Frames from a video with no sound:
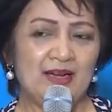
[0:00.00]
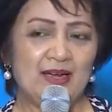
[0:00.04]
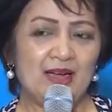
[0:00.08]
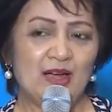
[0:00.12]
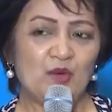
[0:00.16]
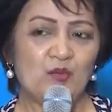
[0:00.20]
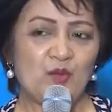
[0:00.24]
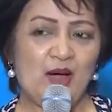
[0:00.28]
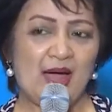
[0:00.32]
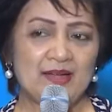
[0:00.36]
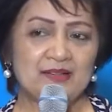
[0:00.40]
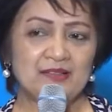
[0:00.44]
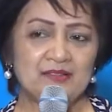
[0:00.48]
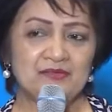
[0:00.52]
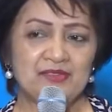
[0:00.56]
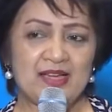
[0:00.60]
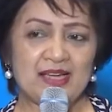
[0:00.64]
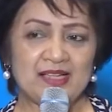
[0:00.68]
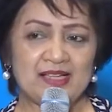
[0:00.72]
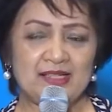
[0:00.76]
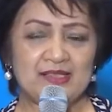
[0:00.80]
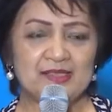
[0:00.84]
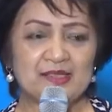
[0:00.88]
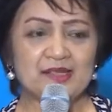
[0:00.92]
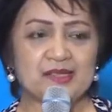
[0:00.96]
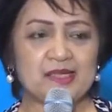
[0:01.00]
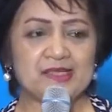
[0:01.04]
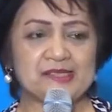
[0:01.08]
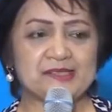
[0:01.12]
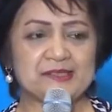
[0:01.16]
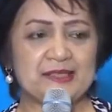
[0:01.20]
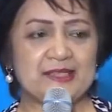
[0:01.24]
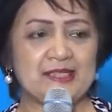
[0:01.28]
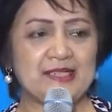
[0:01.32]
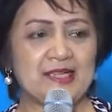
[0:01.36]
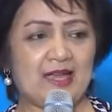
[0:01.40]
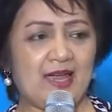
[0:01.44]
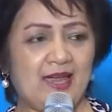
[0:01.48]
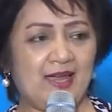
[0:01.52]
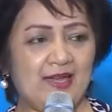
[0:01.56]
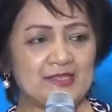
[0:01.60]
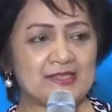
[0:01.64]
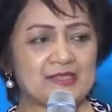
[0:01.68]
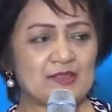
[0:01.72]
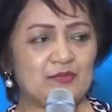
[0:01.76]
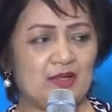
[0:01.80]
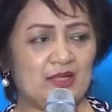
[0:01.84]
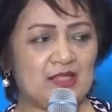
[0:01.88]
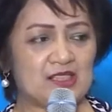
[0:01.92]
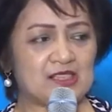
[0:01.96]
one very interesting
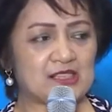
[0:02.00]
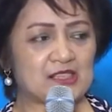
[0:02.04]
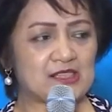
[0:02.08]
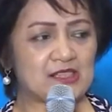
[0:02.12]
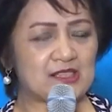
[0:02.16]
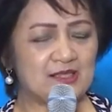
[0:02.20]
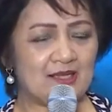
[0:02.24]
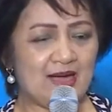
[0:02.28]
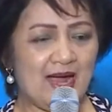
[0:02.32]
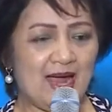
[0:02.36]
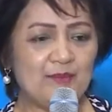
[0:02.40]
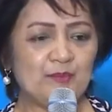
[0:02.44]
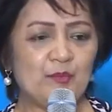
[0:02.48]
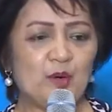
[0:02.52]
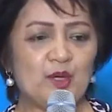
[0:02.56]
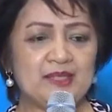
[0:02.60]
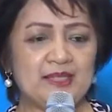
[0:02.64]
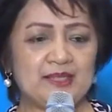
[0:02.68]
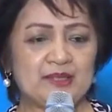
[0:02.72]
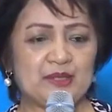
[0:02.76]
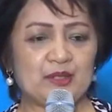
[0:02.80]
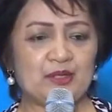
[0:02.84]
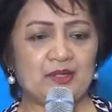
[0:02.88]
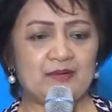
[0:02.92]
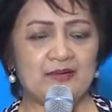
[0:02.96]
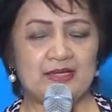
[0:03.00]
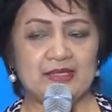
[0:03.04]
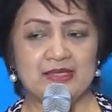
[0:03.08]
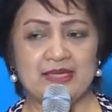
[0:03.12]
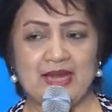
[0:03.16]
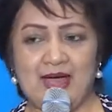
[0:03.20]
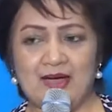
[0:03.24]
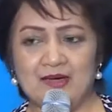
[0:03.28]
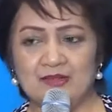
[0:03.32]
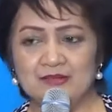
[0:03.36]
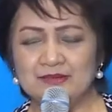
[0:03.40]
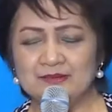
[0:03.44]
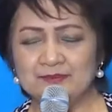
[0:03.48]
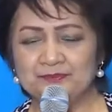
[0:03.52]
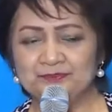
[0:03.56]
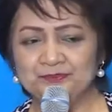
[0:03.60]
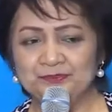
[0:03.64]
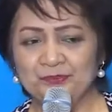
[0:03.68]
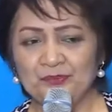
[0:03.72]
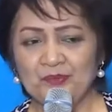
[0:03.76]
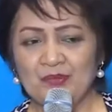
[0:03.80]
case which I'm monitoring now.